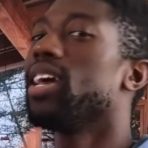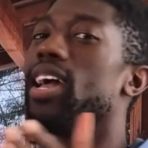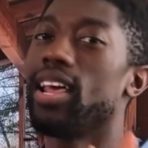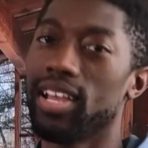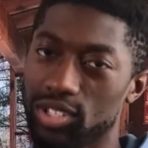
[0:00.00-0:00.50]

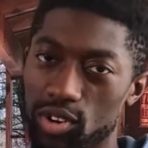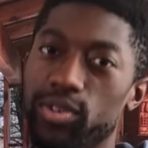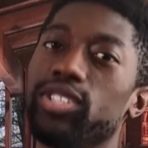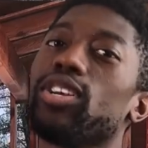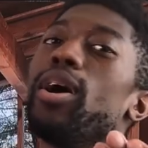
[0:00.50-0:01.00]
And as
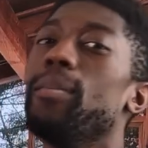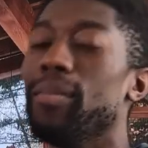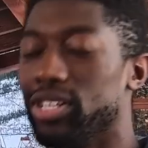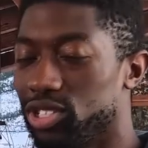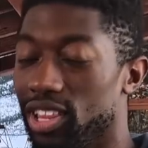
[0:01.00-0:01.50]
always,
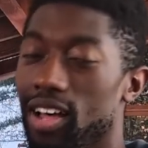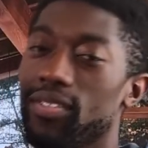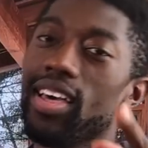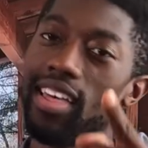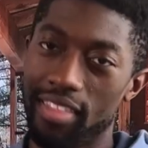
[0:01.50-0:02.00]
much
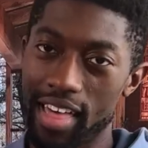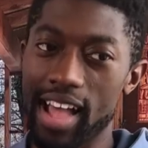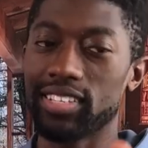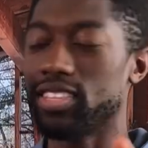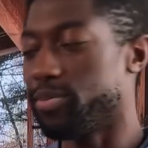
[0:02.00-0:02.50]
love.
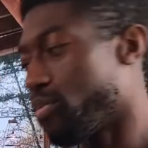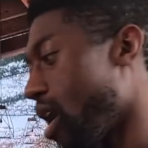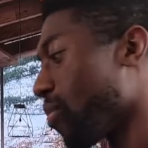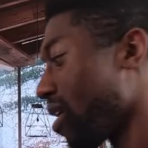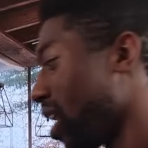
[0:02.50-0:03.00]
That's the proper